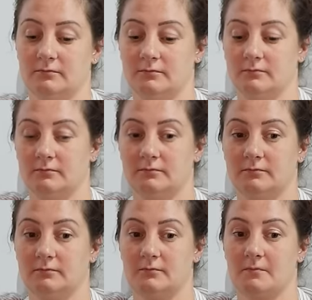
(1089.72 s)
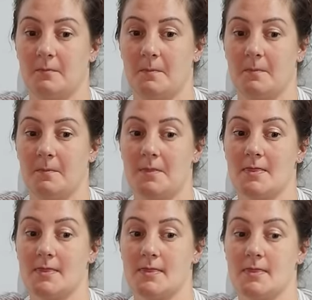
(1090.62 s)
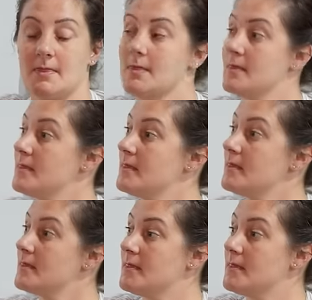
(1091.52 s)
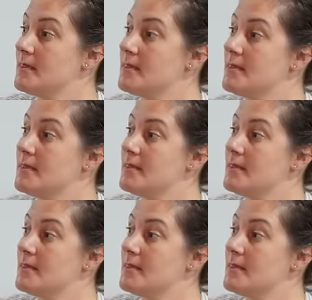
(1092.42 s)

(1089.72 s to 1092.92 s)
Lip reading: (not speaking)